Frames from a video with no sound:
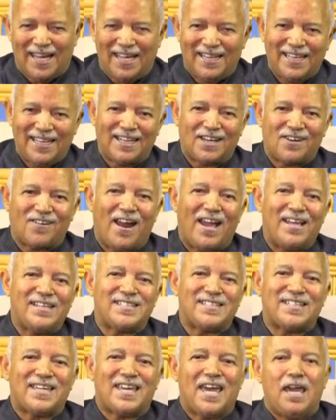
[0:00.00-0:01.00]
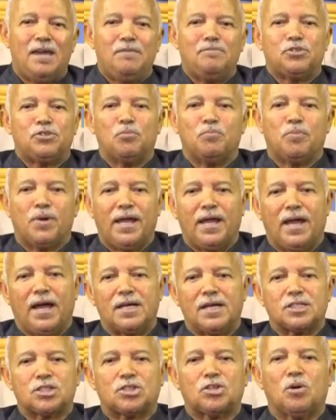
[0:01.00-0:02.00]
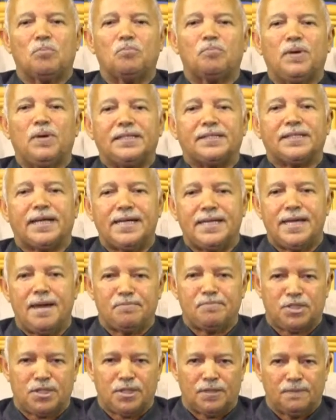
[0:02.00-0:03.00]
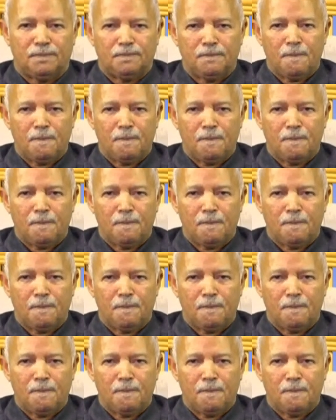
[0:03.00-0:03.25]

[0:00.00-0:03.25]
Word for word: and Christ came to bring us complete redemption.